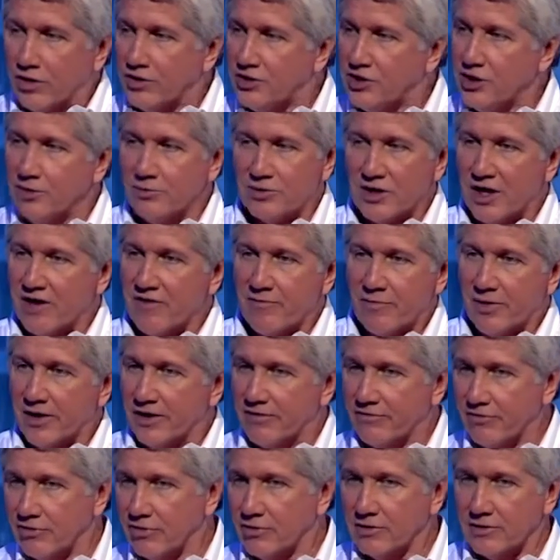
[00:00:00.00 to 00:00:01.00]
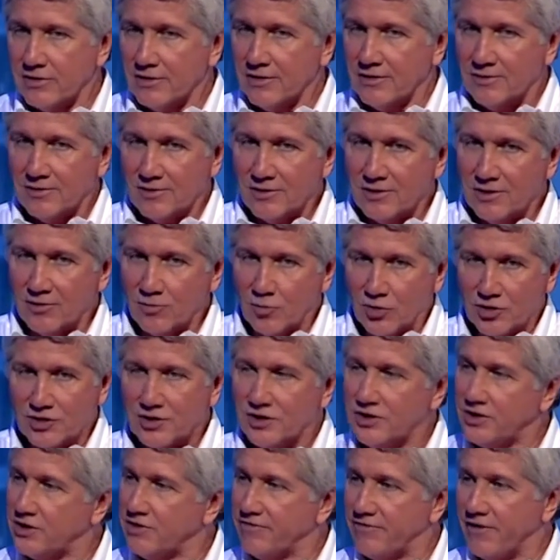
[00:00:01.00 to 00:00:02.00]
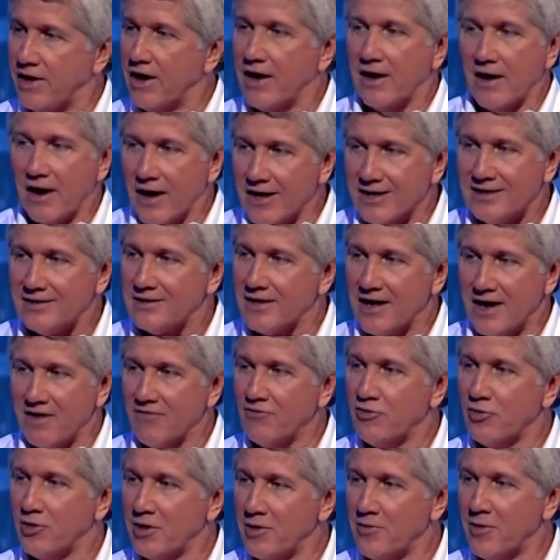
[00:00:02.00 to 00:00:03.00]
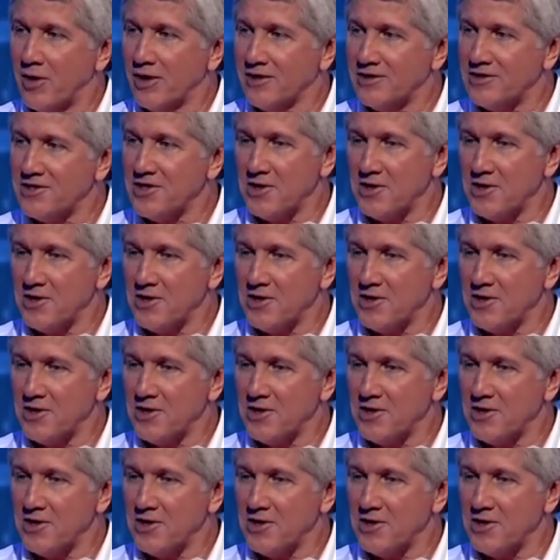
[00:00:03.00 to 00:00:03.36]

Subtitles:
All the teams I played for, it wasn't as if I liked everyone in my